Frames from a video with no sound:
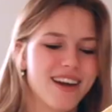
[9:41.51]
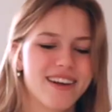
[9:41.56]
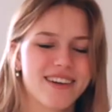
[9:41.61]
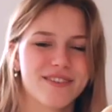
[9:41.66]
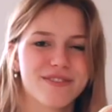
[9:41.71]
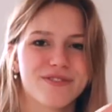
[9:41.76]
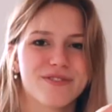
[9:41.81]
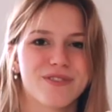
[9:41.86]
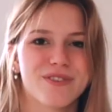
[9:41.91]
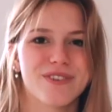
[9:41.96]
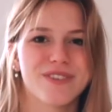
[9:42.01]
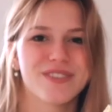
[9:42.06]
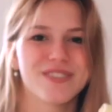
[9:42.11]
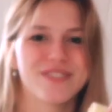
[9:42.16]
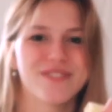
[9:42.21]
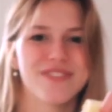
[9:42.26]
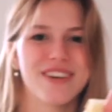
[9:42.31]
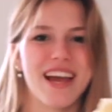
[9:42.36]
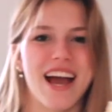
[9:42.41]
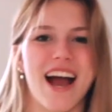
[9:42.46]
And of
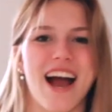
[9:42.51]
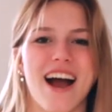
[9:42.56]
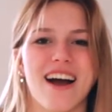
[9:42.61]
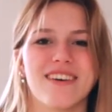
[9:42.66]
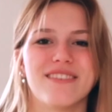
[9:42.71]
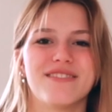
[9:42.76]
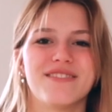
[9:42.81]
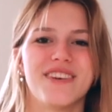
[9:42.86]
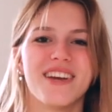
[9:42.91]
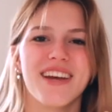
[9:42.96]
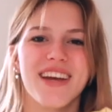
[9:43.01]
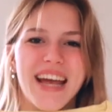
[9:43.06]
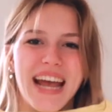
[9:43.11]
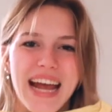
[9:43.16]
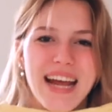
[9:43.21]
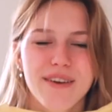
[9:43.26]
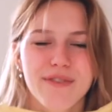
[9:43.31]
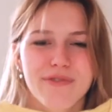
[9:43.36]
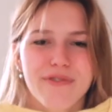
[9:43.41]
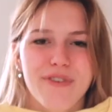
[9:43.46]
course we have
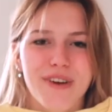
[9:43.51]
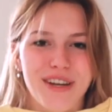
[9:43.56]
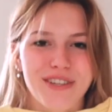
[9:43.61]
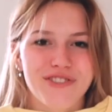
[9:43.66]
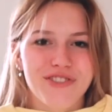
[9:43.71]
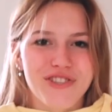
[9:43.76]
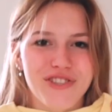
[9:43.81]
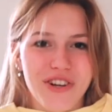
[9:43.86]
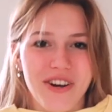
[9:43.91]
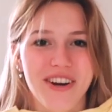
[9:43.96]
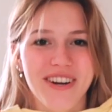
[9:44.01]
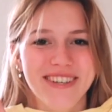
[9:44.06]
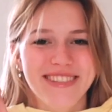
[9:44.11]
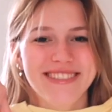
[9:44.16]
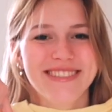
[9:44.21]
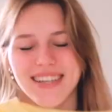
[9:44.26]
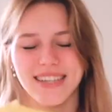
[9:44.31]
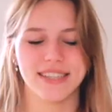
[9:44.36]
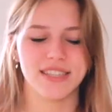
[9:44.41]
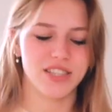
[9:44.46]
a French shirt.
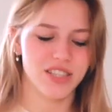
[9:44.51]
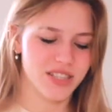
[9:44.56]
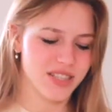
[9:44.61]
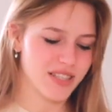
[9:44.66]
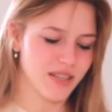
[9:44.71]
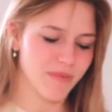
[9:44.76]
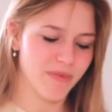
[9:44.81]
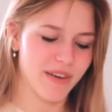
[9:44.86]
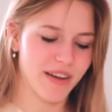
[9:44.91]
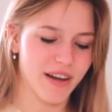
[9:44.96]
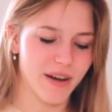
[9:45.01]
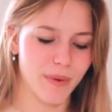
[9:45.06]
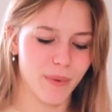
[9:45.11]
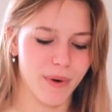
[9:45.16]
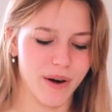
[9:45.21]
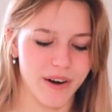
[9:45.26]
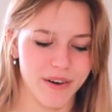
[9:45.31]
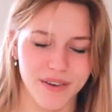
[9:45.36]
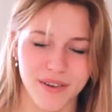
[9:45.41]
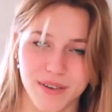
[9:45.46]
It's just something I
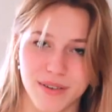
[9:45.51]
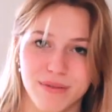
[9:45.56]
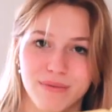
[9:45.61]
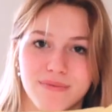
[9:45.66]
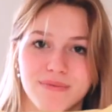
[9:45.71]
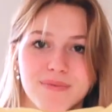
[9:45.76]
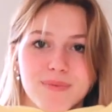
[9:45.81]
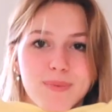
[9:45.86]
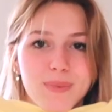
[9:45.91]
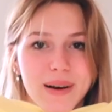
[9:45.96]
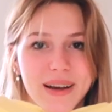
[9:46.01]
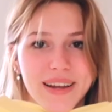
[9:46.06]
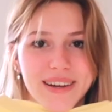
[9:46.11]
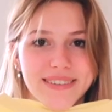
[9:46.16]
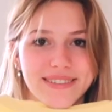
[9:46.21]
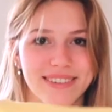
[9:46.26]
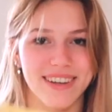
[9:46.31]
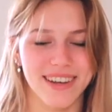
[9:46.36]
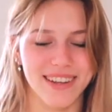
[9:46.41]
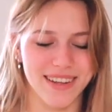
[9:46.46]
wear at home, but
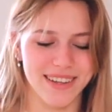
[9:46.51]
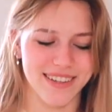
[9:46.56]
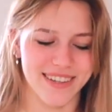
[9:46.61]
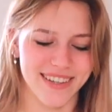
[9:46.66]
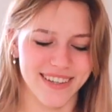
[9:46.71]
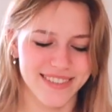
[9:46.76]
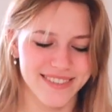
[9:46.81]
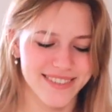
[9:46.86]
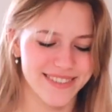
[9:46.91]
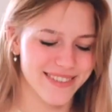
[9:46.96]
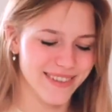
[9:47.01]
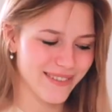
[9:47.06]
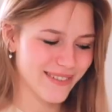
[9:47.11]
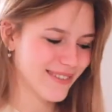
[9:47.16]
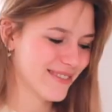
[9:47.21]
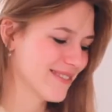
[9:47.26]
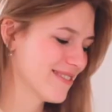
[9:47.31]
I like it. So